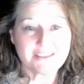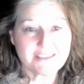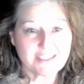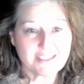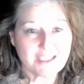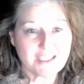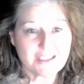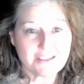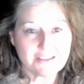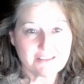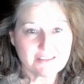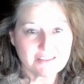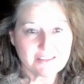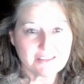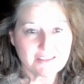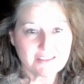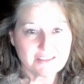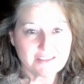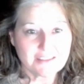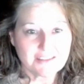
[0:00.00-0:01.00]
together,
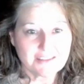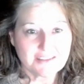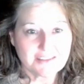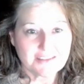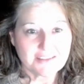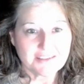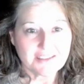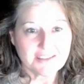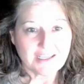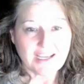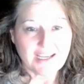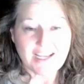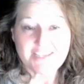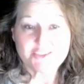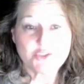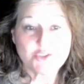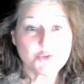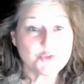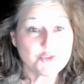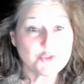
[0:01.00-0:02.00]
I
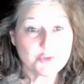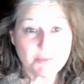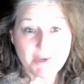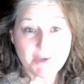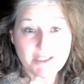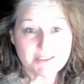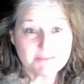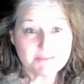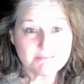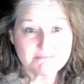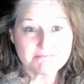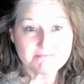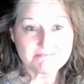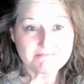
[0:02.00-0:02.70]
told you about them.